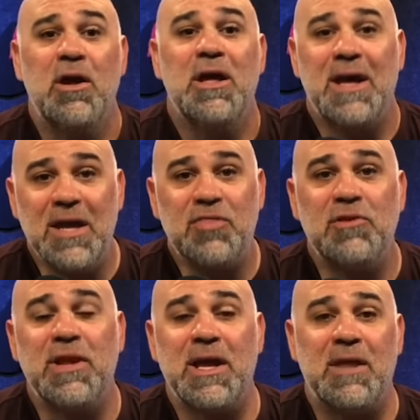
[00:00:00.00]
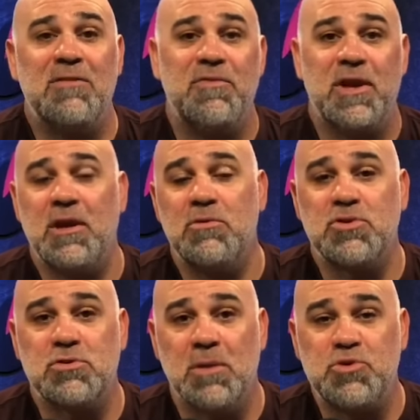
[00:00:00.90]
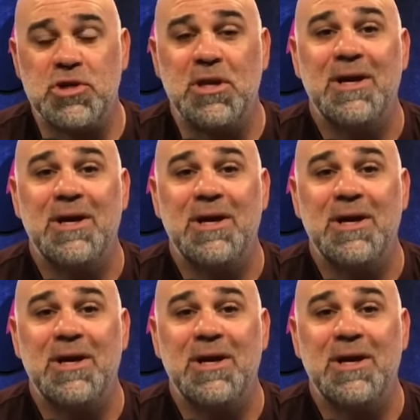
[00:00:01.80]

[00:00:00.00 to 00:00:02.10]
hit the link in the video description,